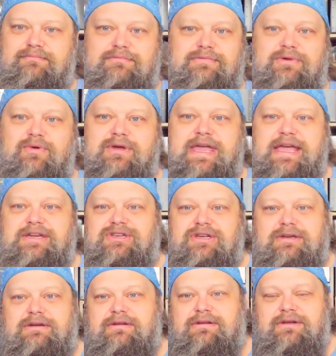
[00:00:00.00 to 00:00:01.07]

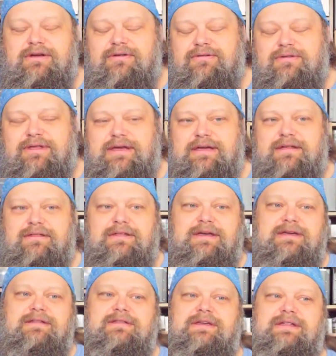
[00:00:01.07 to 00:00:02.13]
location,
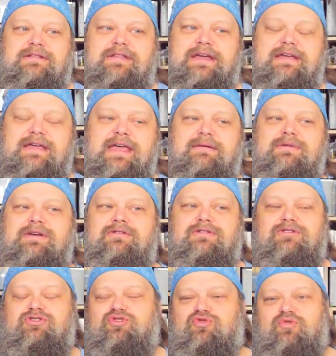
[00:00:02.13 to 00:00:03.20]
that like came here
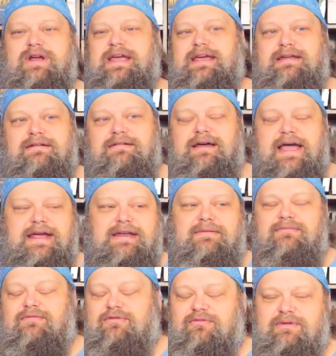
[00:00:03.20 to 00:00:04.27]
to trade
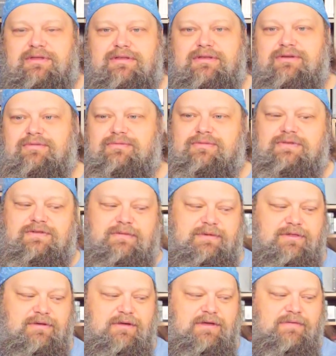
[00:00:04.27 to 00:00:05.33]
items with with some
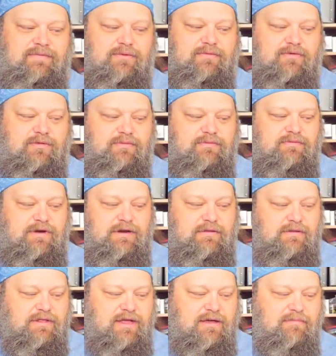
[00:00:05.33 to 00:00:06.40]
other evil group,
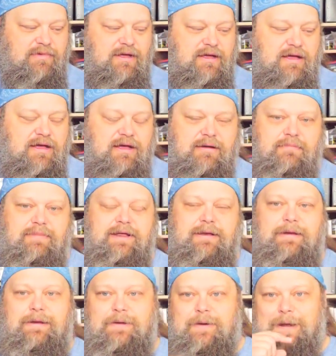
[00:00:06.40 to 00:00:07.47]
trading with them.
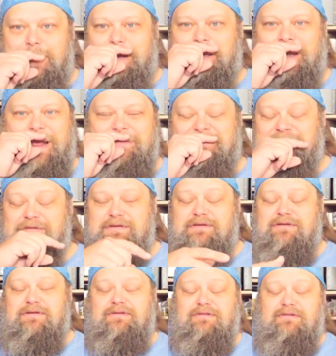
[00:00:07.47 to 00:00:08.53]
But and absolutely
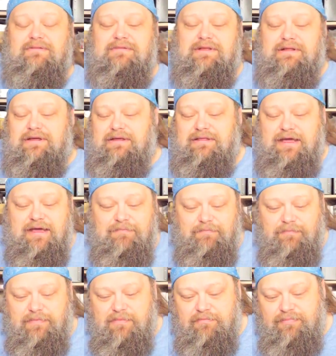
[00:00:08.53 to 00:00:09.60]
you can do something like that.
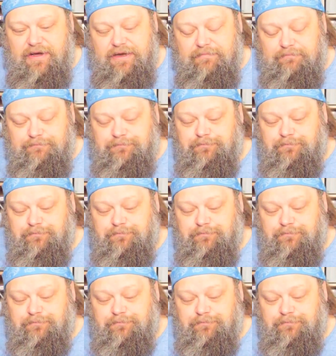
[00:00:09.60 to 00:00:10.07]
But